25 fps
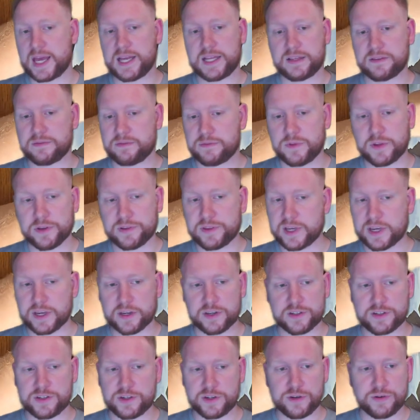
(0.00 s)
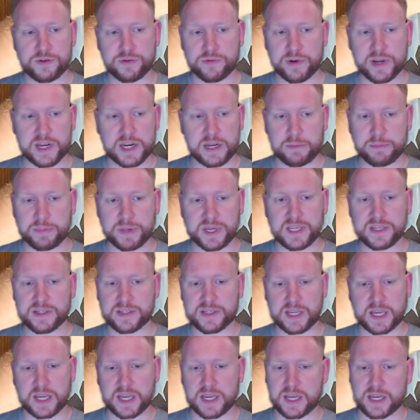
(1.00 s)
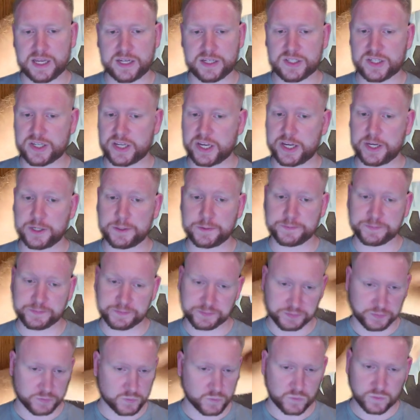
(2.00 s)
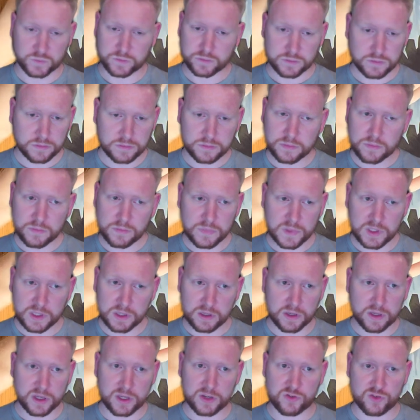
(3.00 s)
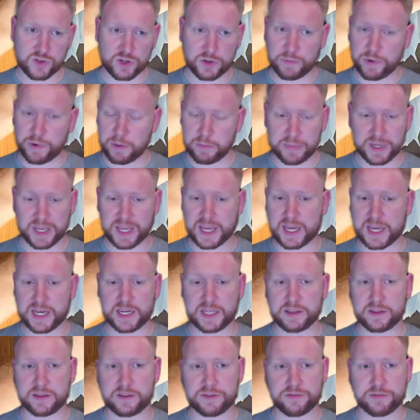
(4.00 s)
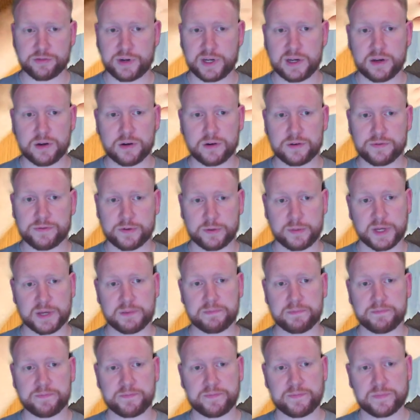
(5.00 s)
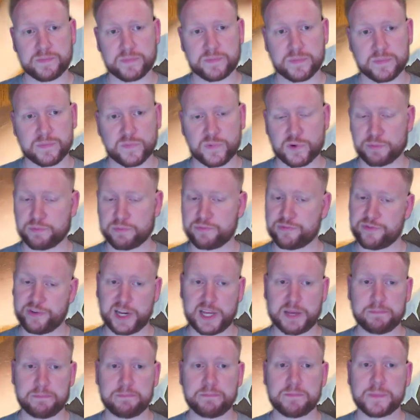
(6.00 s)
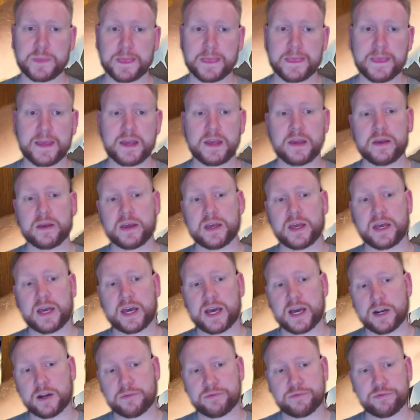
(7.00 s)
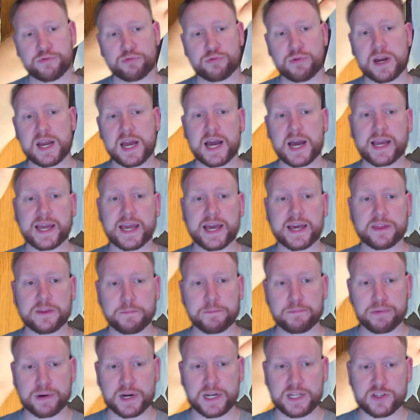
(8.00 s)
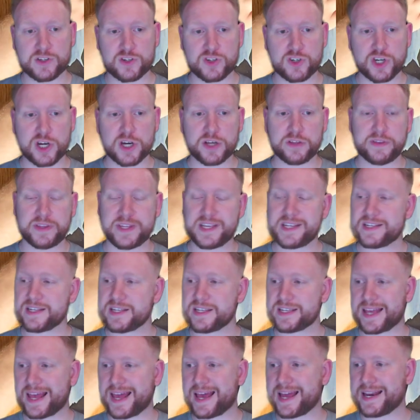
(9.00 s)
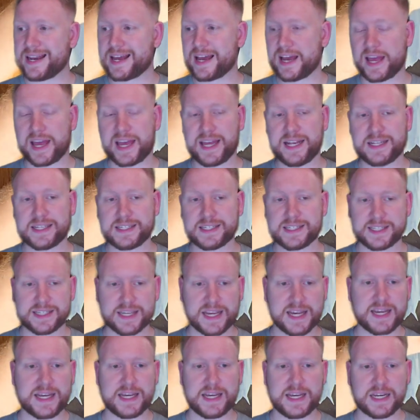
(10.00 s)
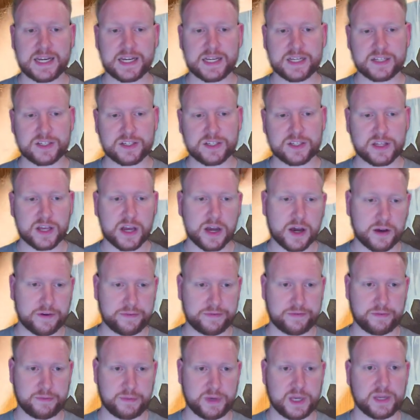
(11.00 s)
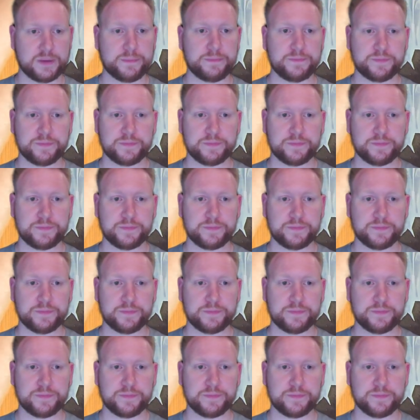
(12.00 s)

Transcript: Nothing at 2 really beats it, and so she won't be gaining the 3 lore from it, from Flynn. And on 3 I get the Prince John. This is an insane start for me.